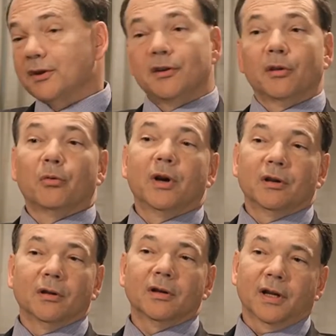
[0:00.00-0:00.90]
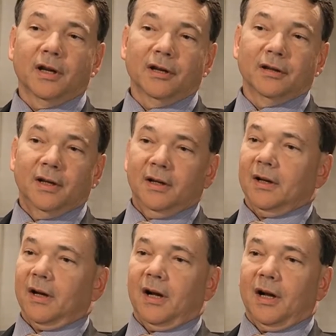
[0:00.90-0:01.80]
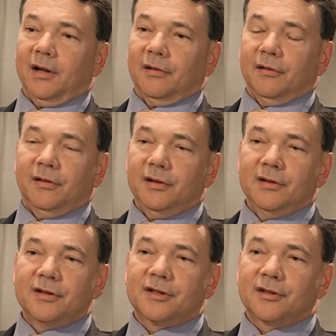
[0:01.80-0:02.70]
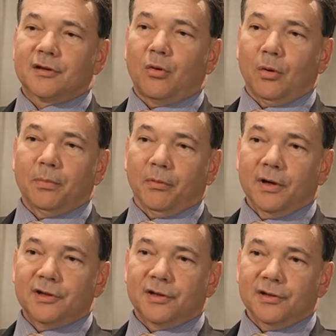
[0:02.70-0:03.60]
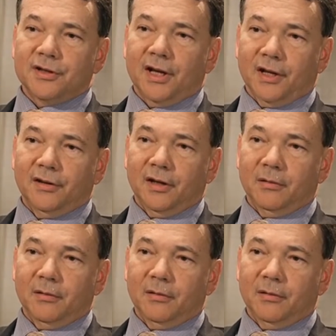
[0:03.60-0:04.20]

another way to look at it. These corporations, had they